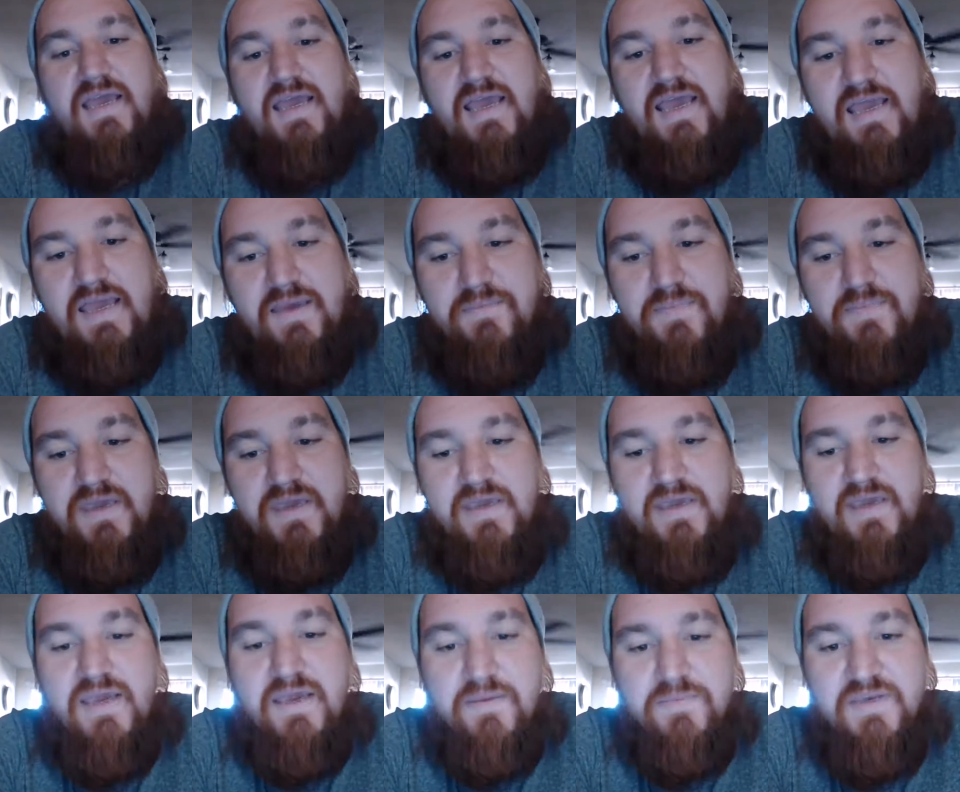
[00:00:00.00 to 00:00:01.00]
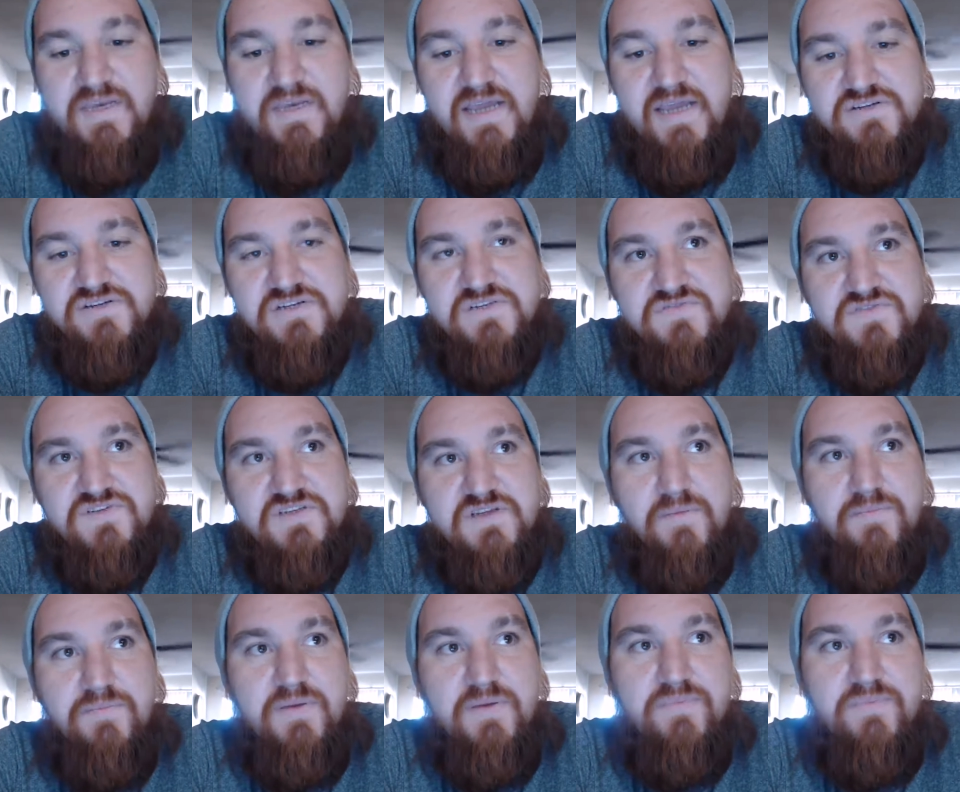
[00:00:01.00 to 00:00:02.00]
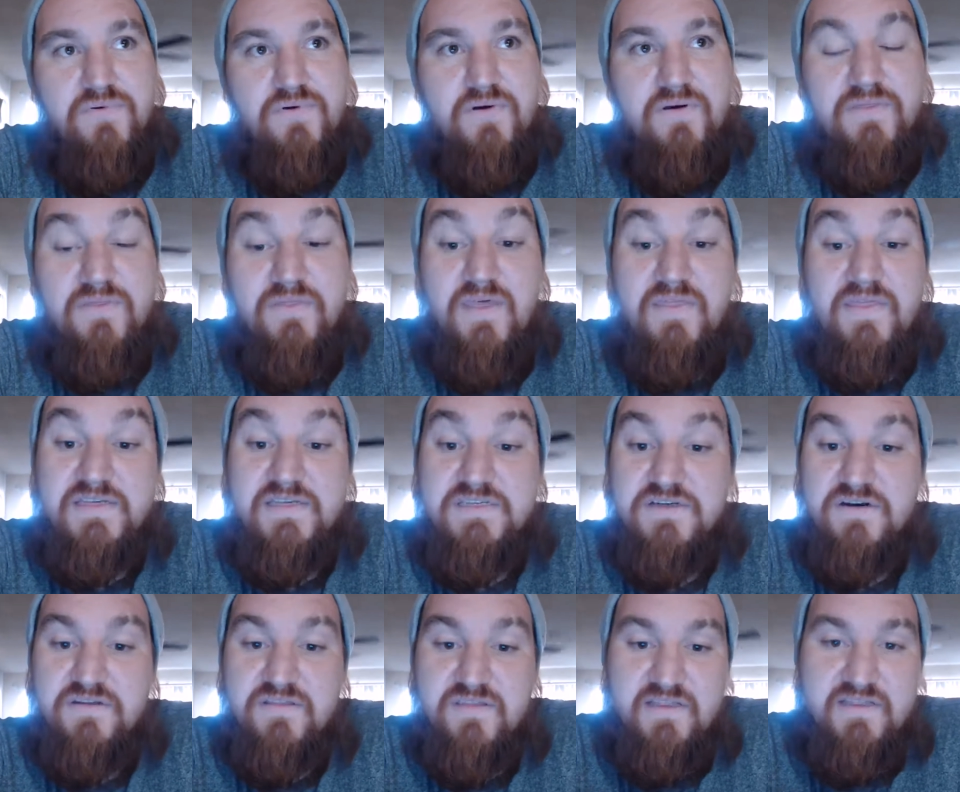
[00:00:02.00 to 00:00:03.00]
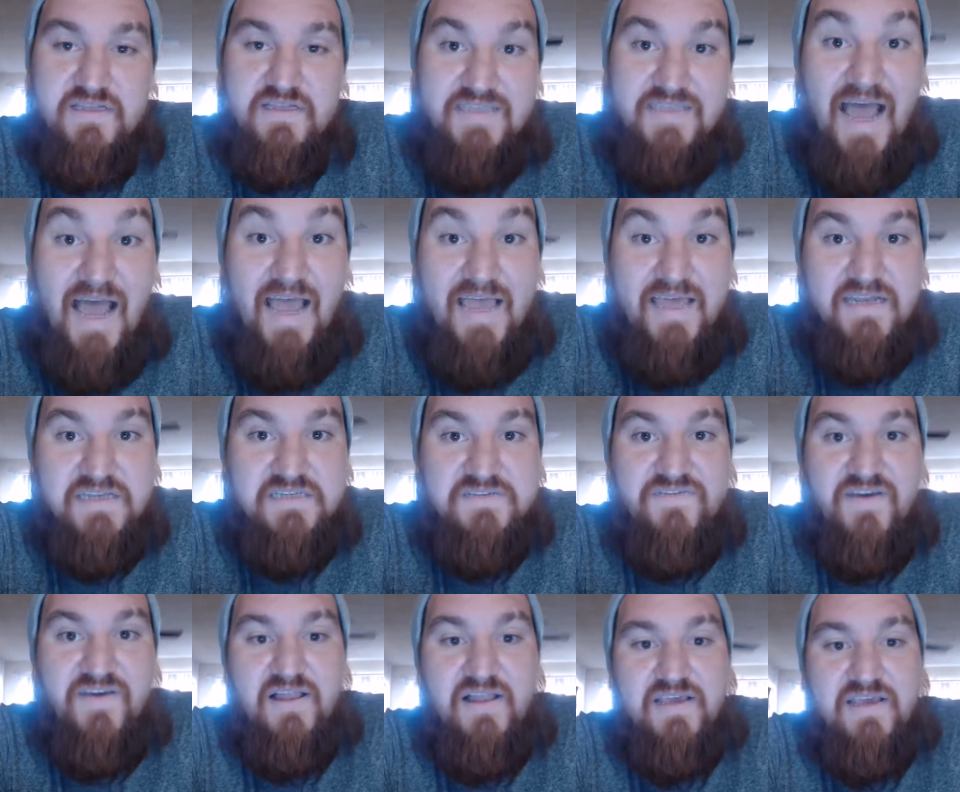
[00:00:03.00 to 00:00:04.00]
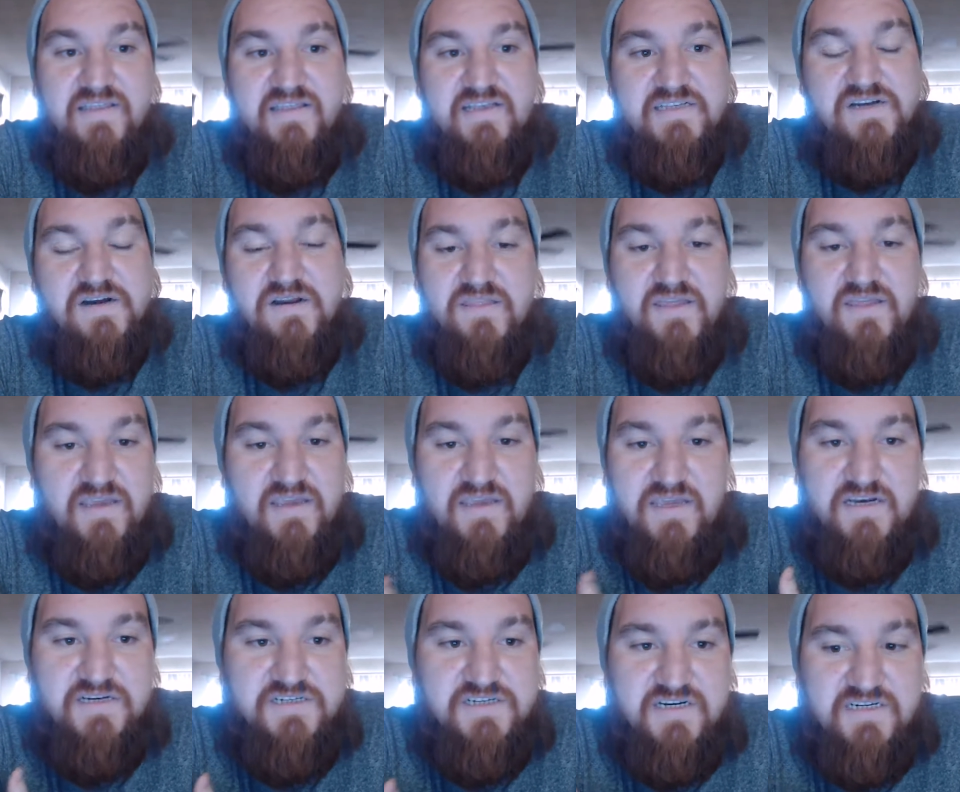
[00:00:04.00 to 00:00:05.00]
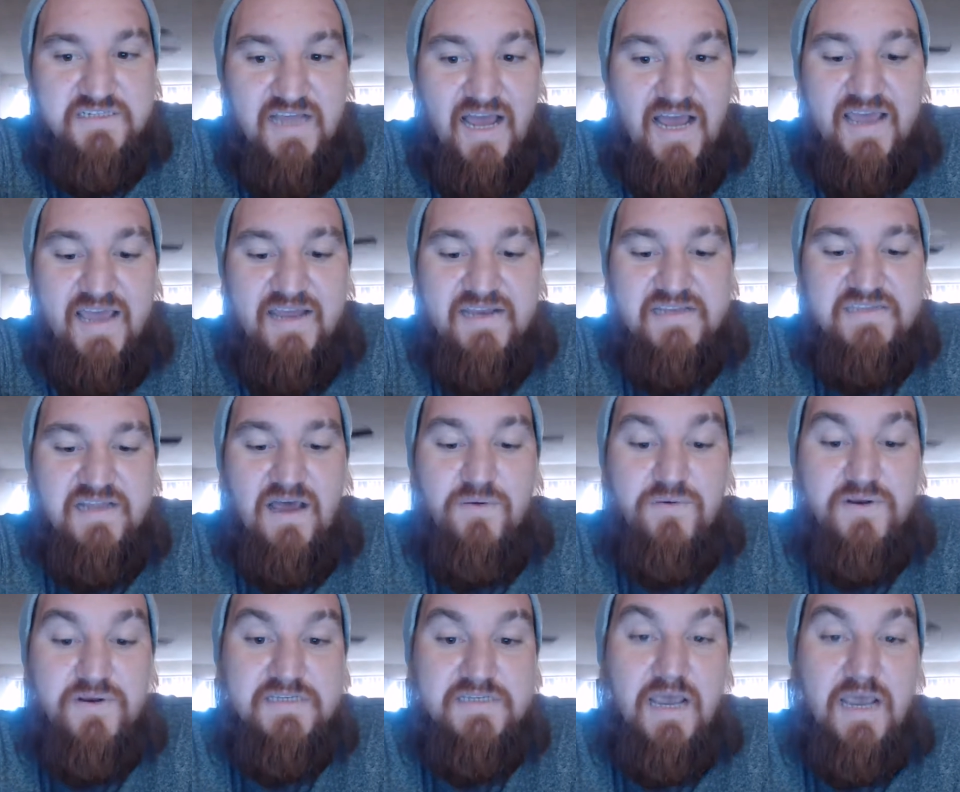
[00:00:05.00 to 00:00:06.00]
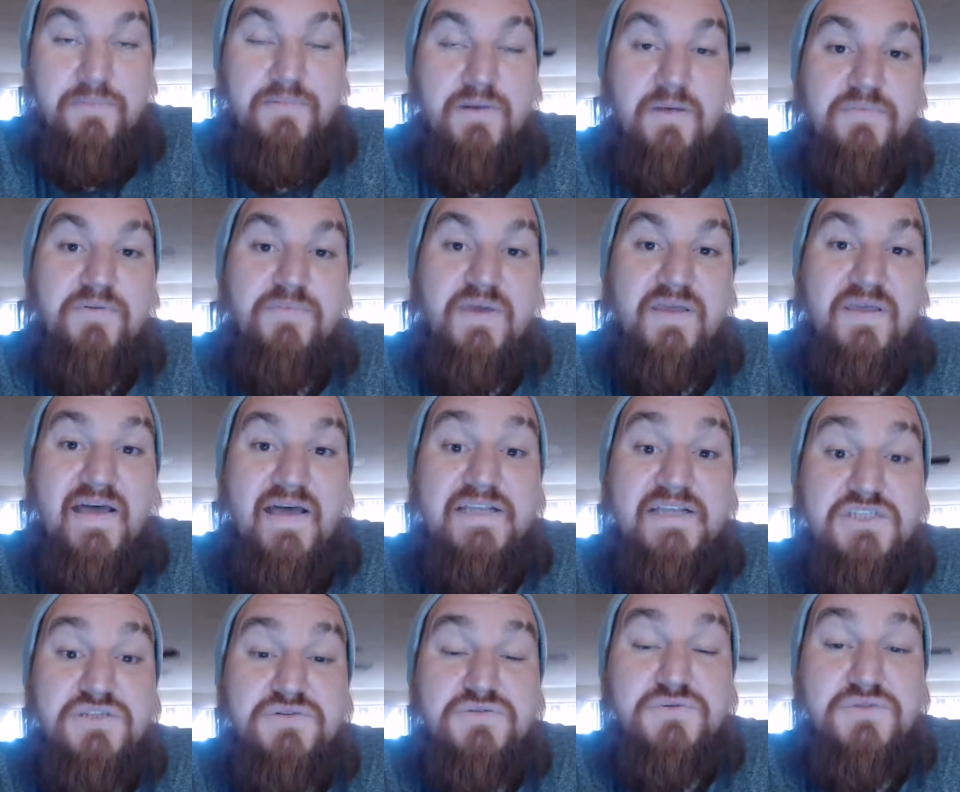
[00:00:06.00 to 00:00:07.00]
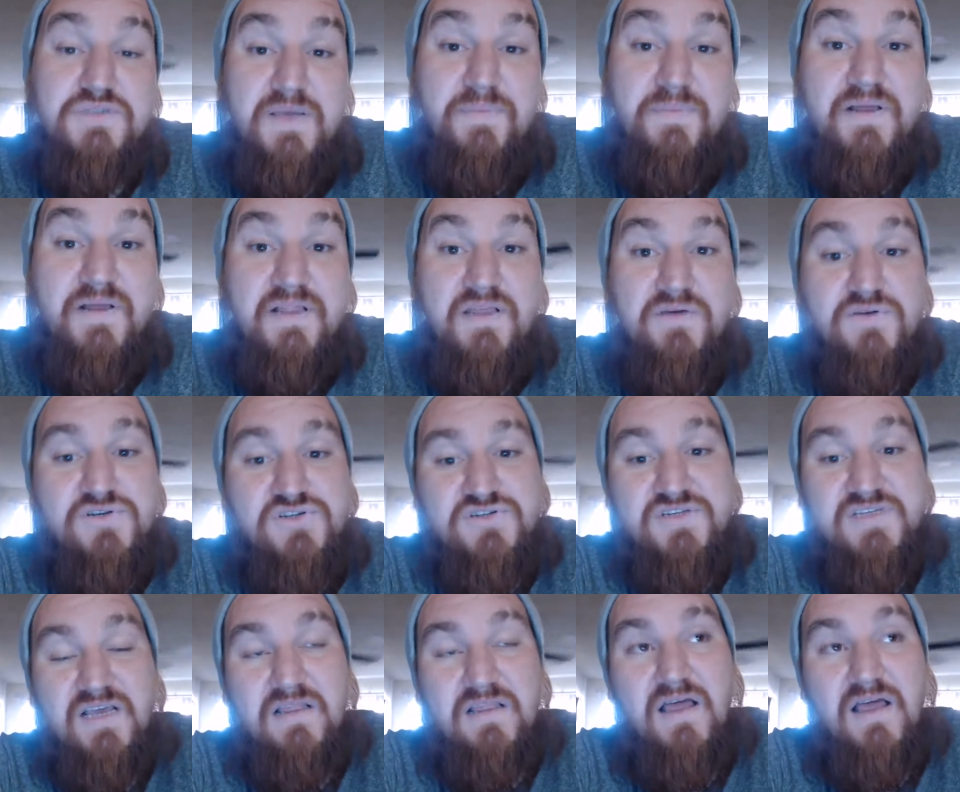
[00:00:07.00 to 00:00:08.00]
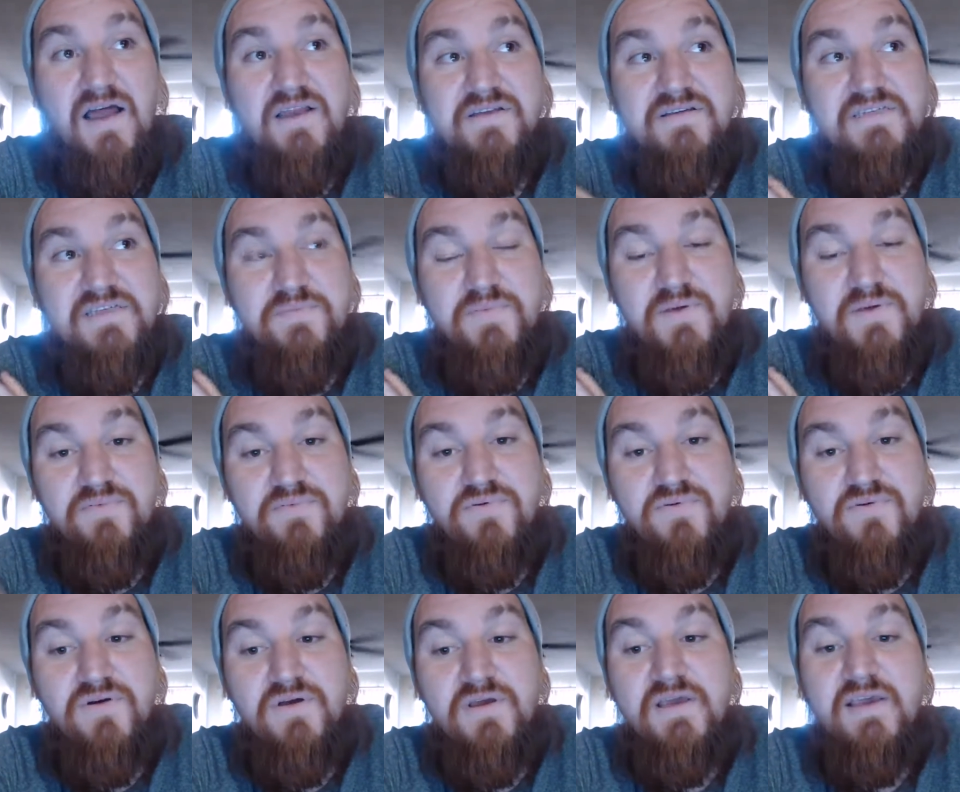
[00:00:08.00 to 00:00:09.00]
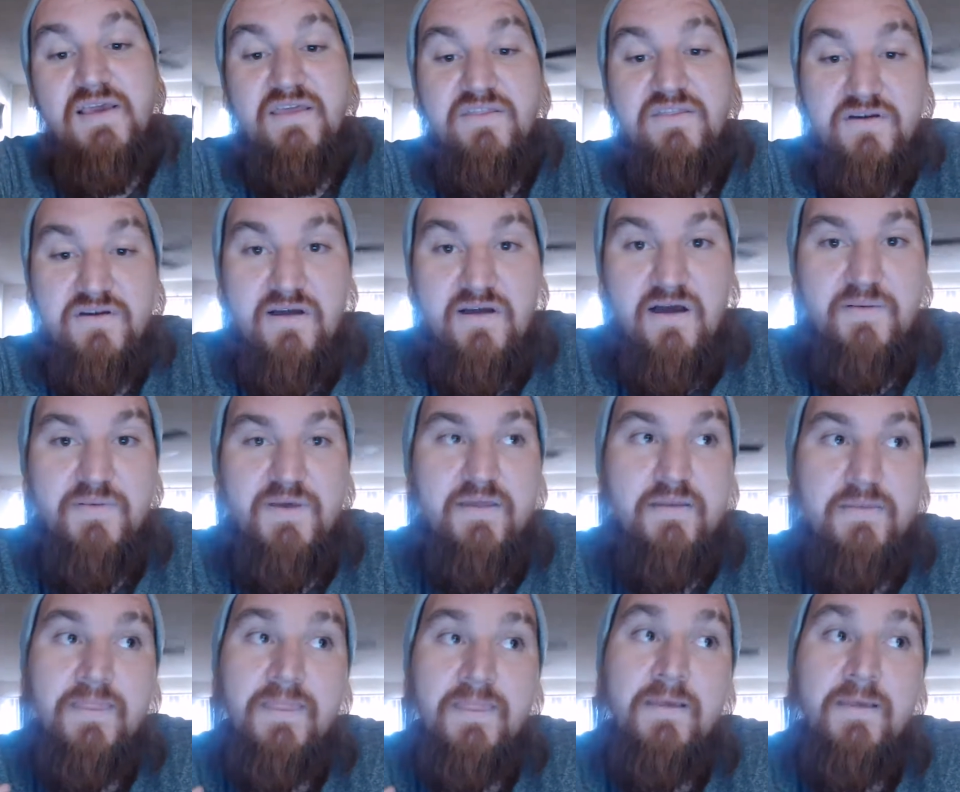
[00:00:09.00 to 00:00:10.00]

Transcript: it can be it can be dangerous for some people and then they start to think the diet is failing and they start to think ketogenic diet is not what it's hyped up to be and that's typically what you see a lot you see people either come in